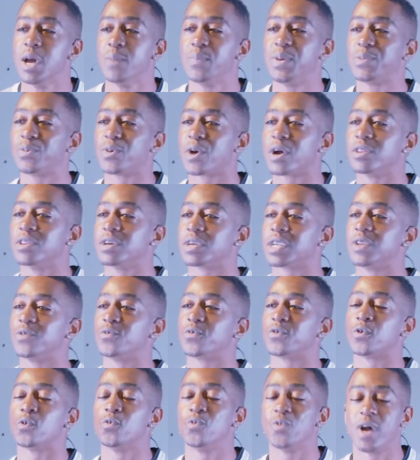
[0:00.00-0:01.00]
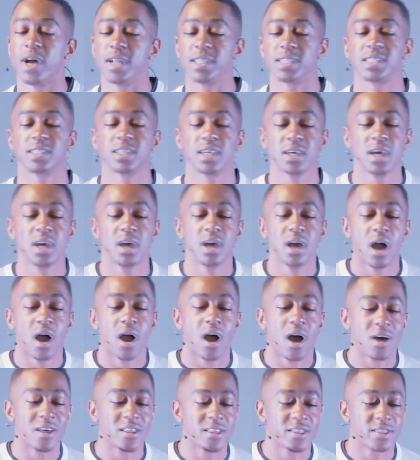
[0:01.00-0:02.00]
People are looking for what's
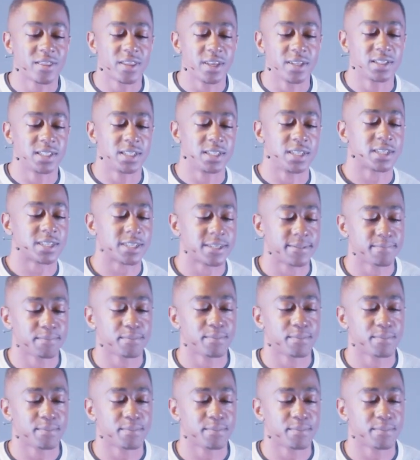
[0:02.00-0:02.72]
authentic.